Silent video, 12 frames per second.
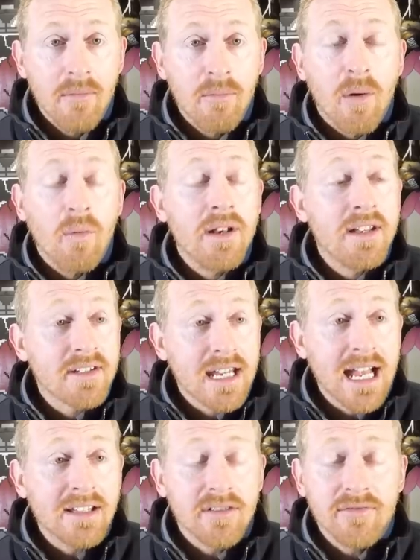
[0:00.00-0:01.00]
But when this
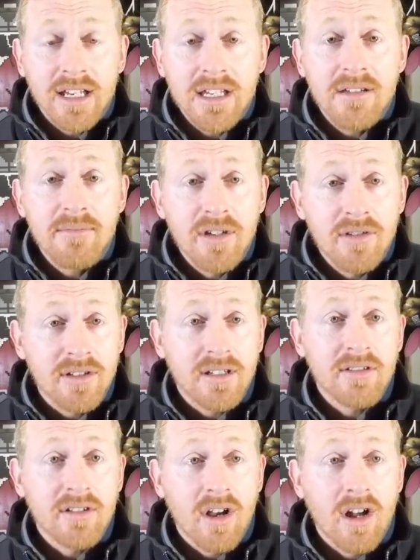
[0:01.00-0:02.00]
Castlevania
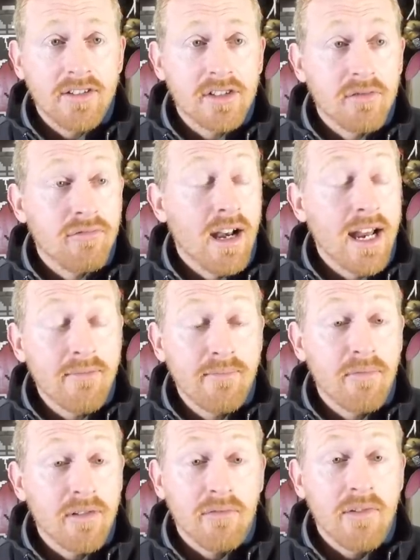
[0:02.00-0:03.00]
music starts, the
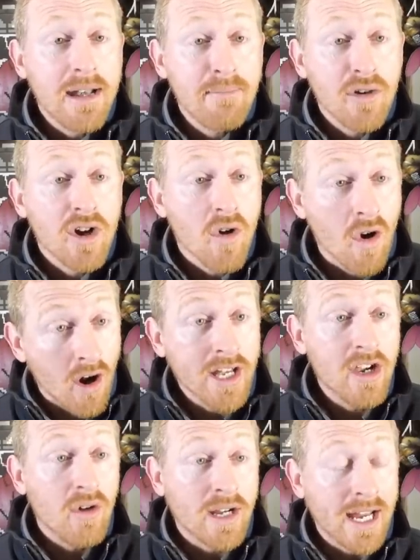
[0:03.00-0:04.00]
Red Book
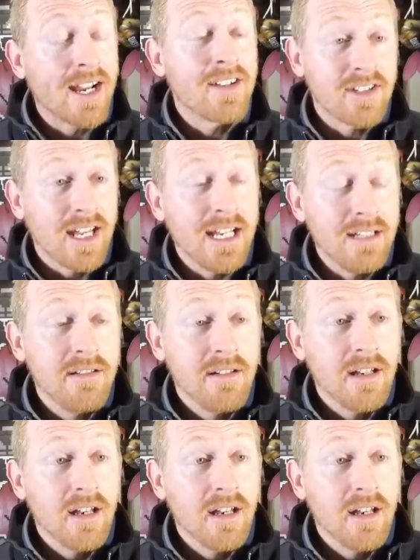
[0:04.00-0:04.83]
audio kicks in.